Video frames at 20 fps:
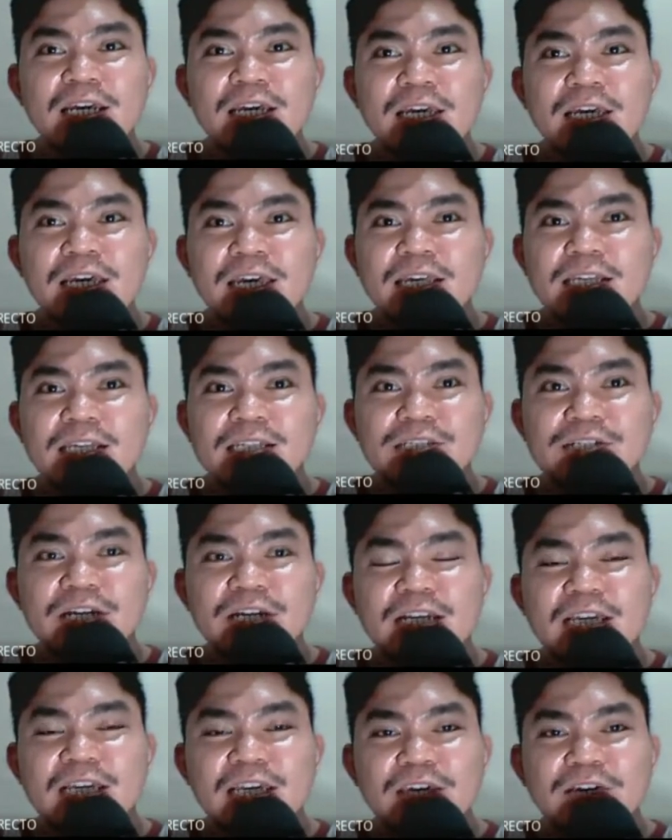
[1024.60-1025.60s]
is
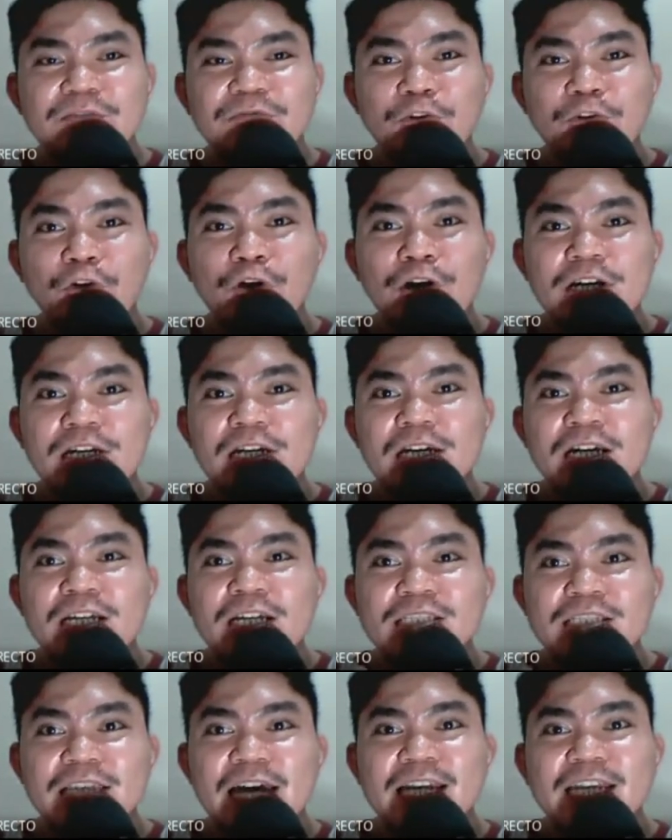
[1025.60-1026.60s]
really for
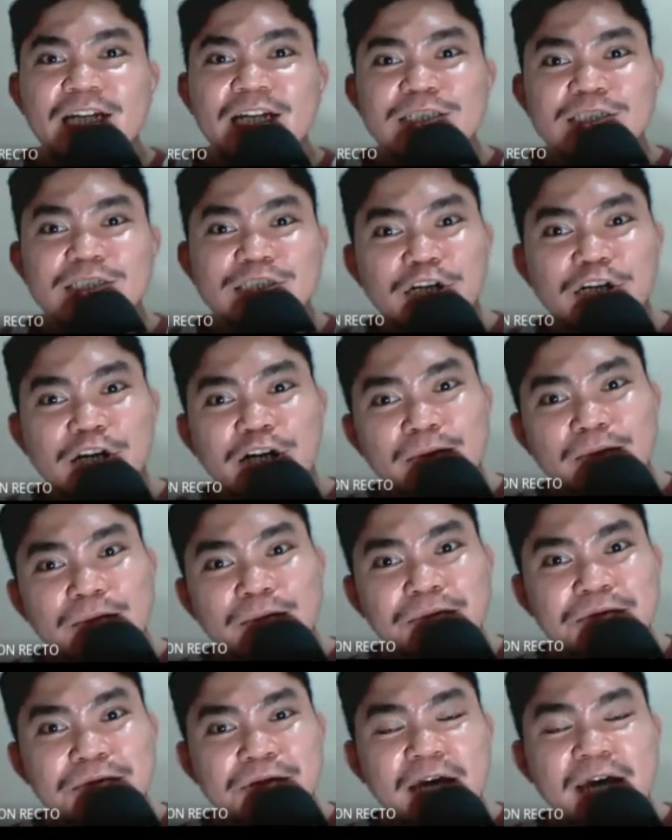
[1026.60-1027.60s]
technical terms,